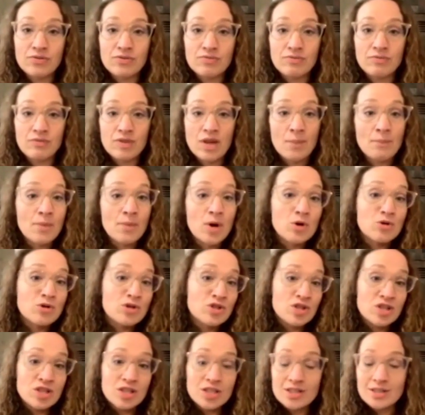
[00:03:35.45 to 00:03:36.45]

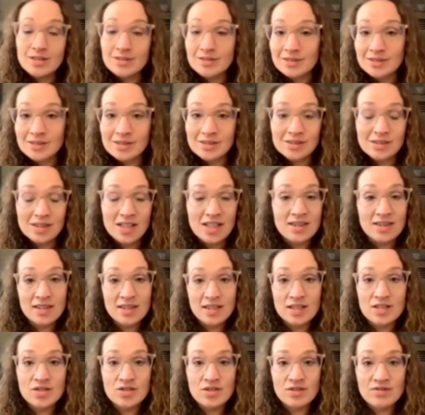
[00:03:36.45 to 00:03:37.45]
emotions and
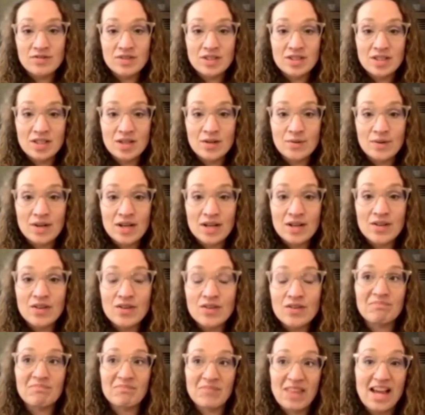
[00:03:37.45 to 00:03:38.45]
things you have to deal
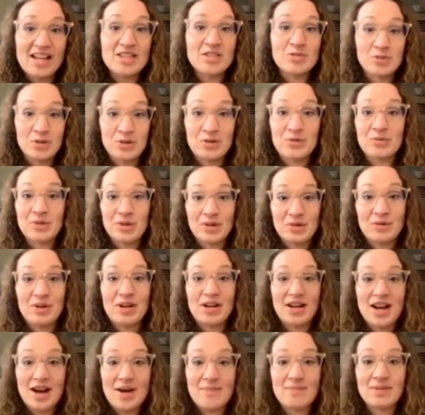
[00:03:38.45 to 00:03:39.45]
with. That's where the real work
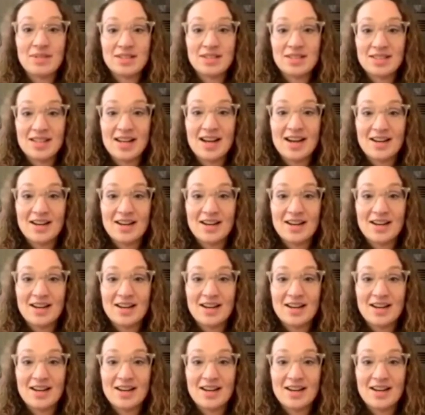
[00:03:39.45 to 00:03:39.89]
happens, yeah.